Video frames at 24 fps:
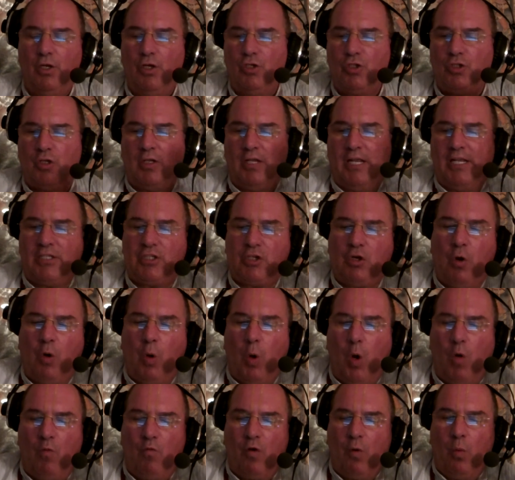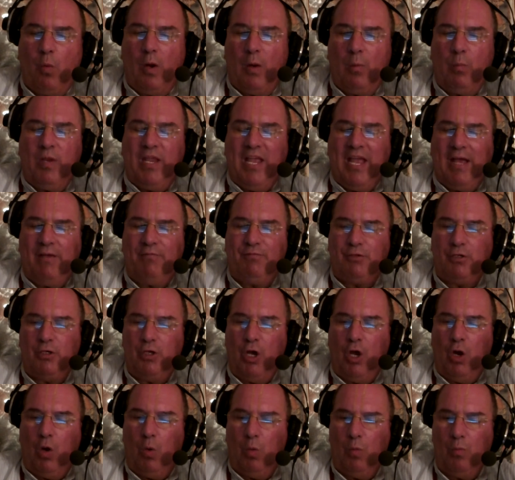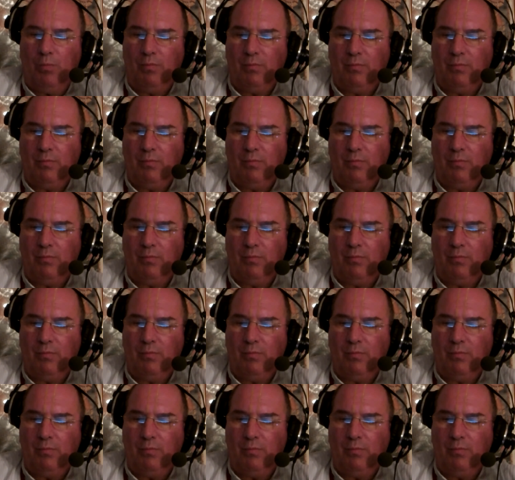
So let's go over what we have to know.